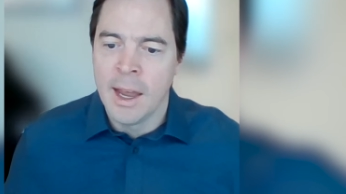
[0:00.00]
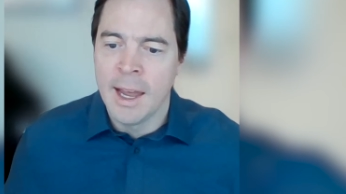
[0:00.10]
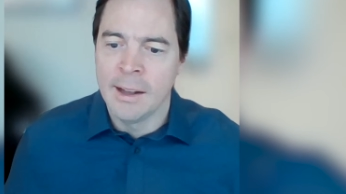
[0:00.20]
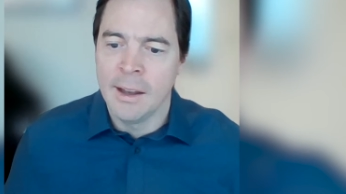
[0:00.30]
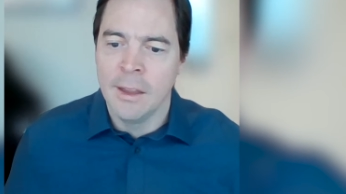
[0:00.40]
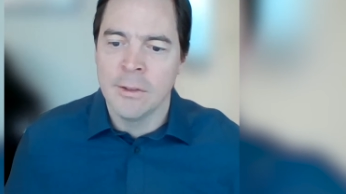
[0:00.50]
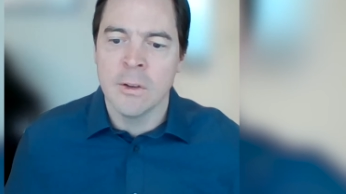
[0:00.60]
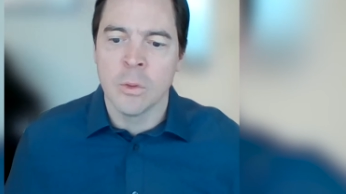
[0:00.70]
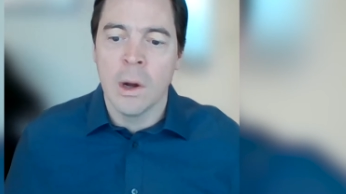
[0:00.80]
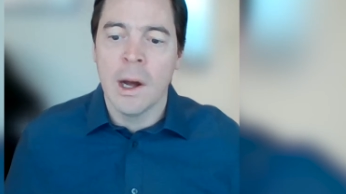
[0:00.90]
And this
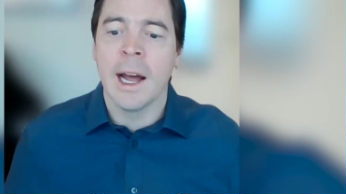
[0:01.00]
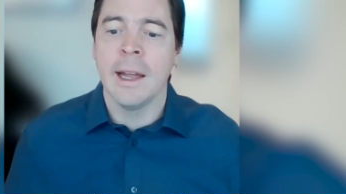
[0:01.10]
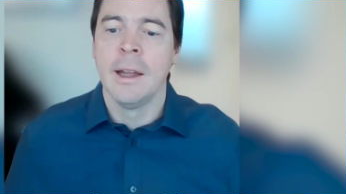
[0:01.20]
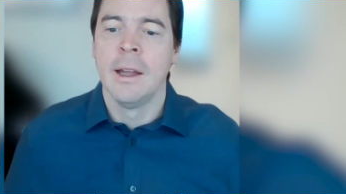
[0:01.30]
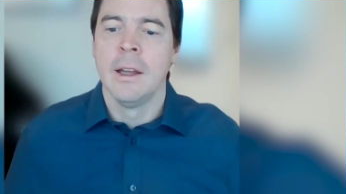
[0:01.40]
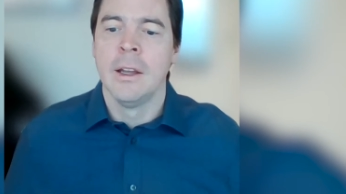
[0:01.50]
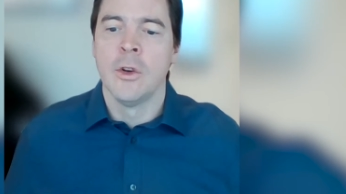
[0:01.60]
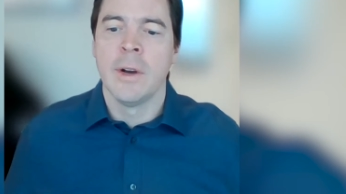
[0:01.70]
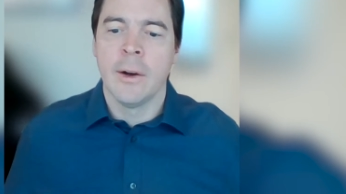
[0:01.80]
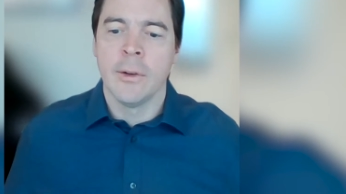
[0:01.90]
is why
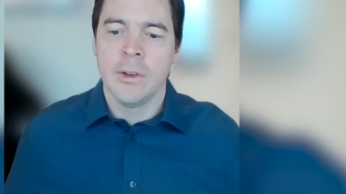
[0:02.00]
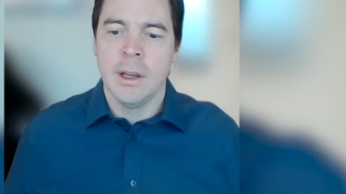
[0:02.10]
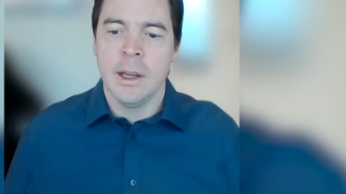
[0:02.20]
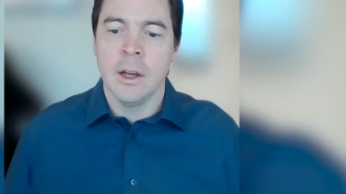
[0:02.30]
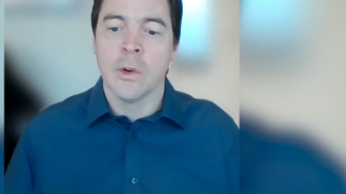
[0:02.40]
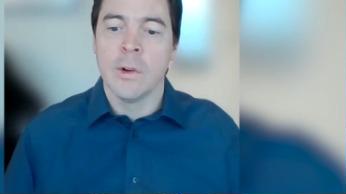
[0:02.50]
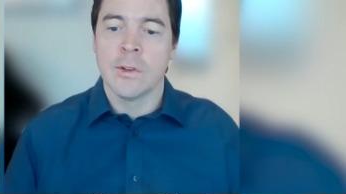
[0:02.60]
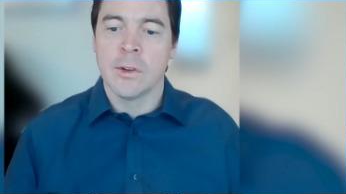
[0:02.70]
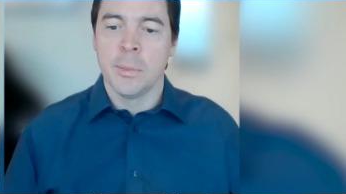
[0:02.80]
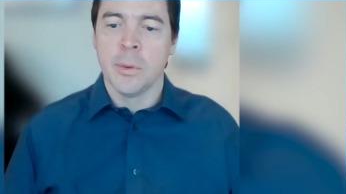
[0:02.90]
you're now seeing
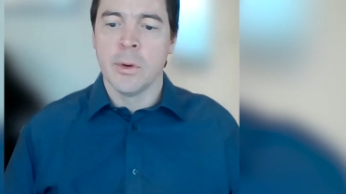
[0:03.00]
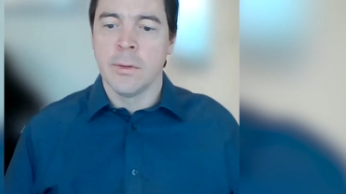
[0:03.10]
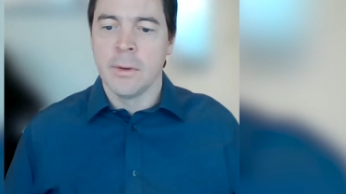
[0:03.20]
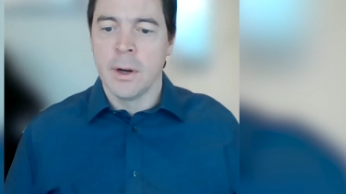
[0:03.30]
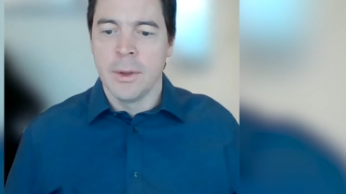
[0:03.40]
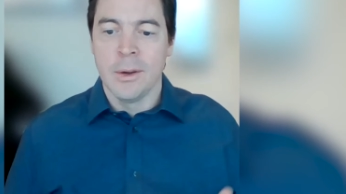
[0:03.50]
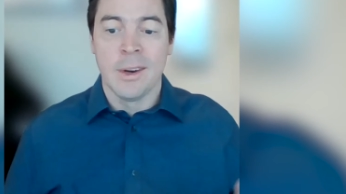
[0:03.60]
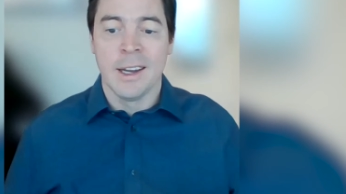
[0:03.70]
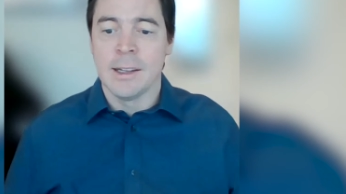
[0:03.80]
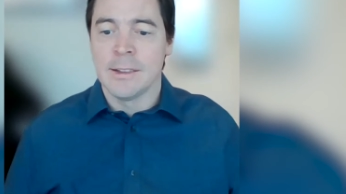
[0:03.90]
increased support from the
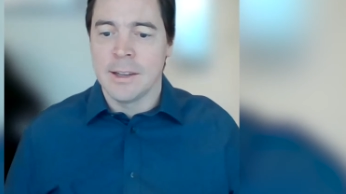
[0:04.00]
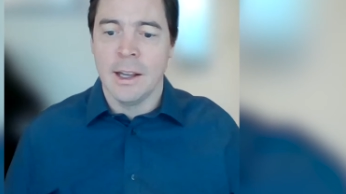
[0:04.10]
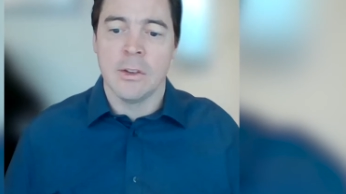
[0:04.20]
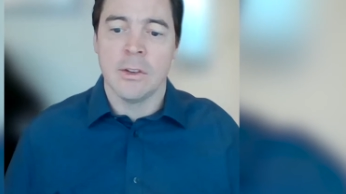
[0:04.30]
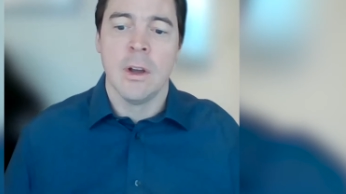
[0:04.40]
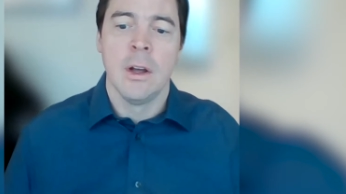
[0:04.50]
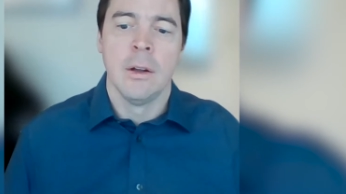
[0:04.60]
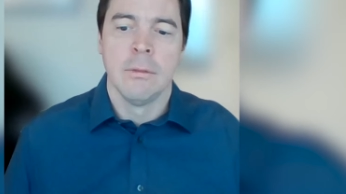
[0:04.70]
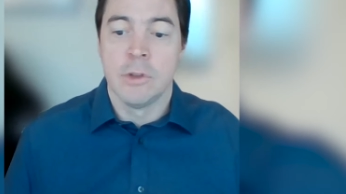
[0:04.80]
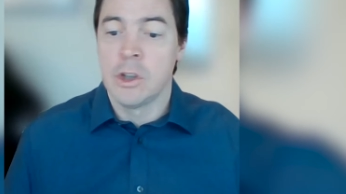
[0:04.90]
United States,
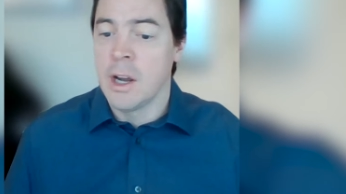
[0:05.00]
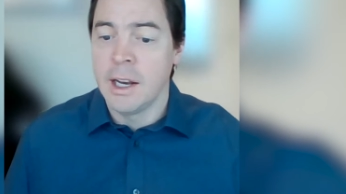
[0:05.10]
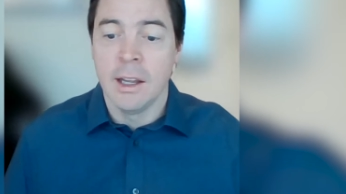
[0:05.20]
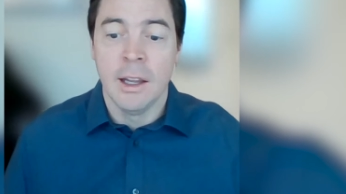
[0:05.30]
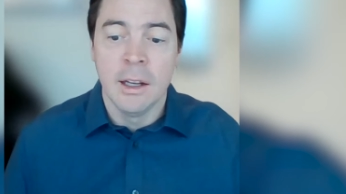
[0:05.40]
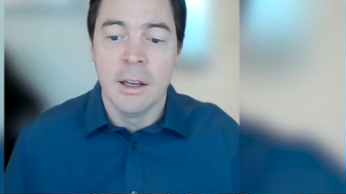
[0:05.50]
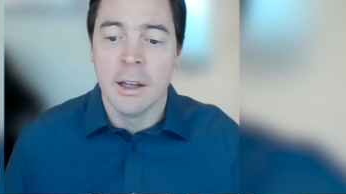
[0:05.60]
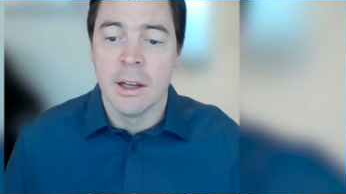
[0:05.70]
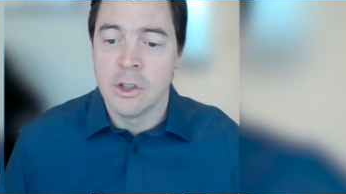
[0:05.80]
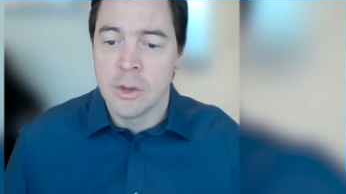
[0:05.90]
China,
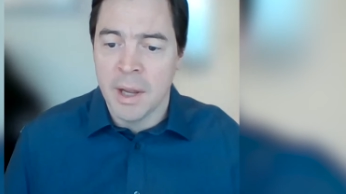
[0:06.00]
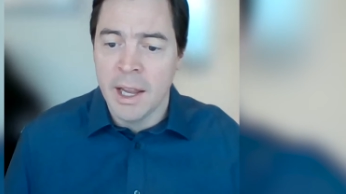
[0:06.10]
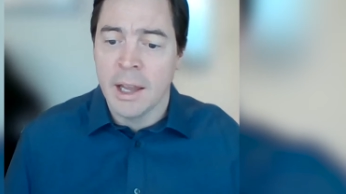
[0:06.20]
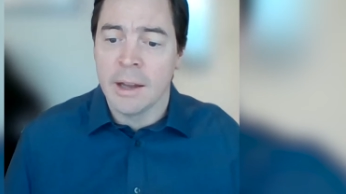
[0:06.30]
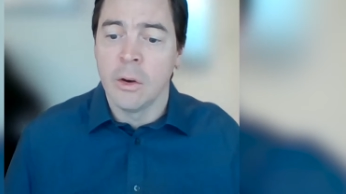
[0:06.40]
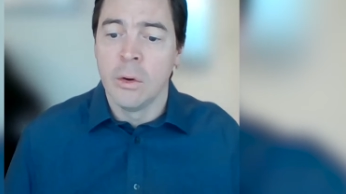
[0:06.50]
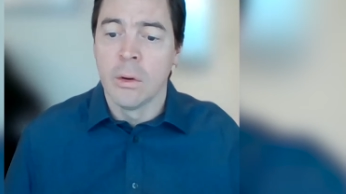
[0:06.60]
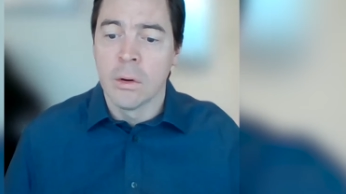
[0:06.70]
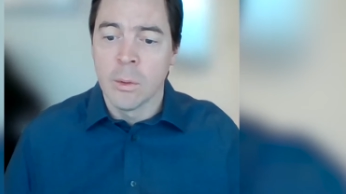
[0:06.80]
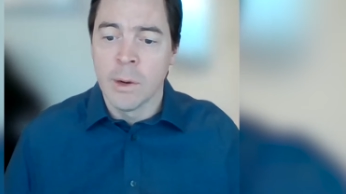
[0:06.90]
India, Japan,
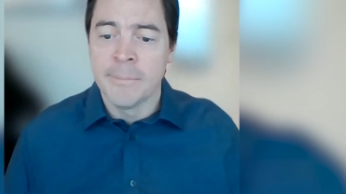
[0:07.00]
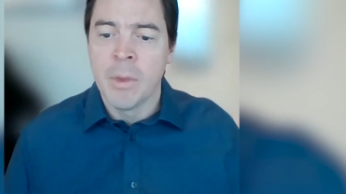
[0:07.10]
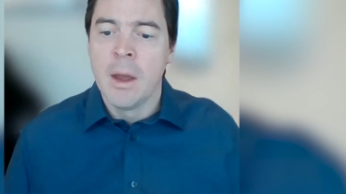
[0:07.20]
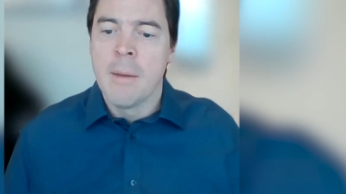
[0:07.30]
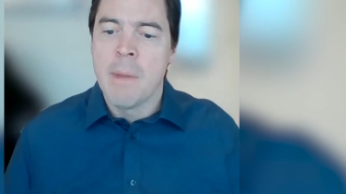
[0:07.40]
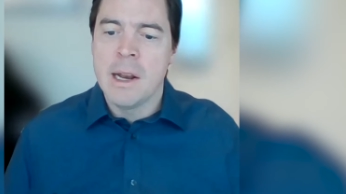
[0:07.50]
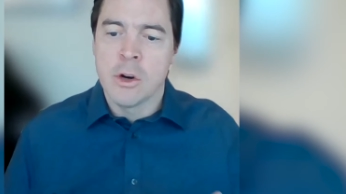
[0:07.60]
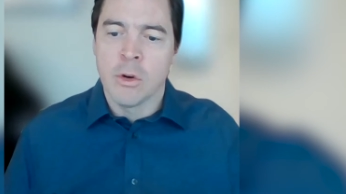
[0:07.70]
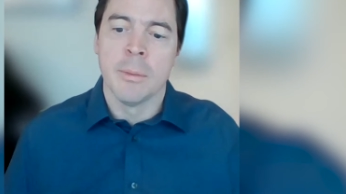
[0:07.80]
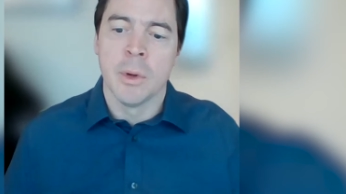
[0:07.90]
Norway, many
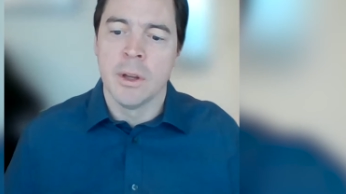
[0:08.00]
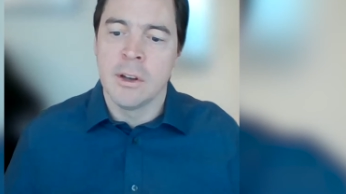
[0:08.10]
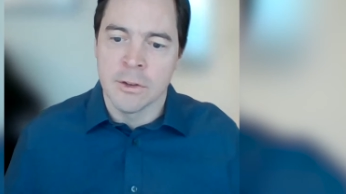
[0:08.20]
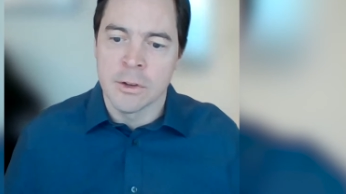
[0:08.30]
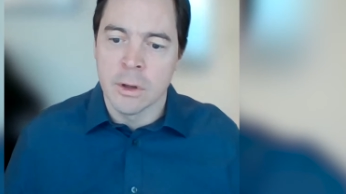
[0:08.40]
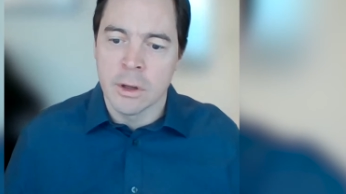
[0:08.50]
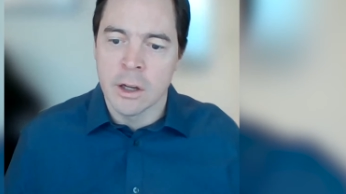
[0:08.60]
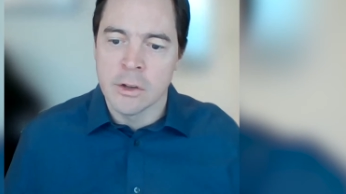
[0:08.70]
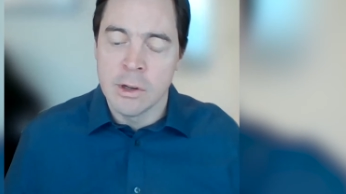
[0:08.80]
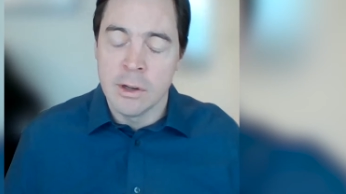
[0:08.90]
credible industrial
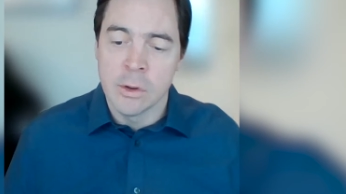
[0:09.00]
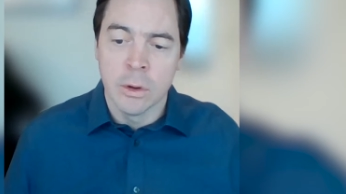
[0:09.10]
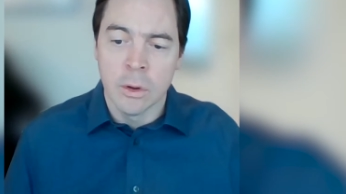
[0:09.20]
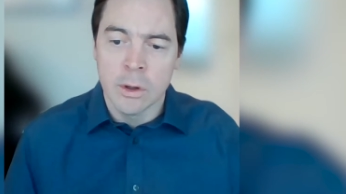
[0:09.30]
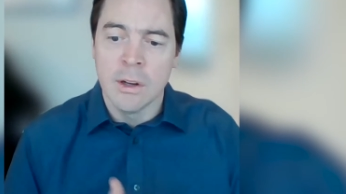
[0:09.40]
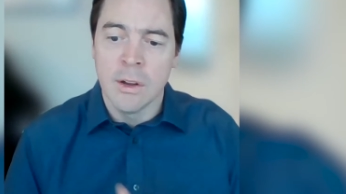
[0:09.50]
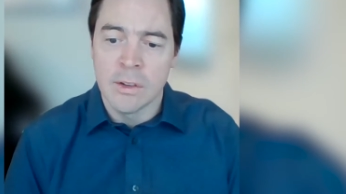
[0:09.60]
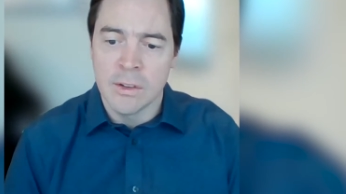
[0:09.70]
countries who are looking to the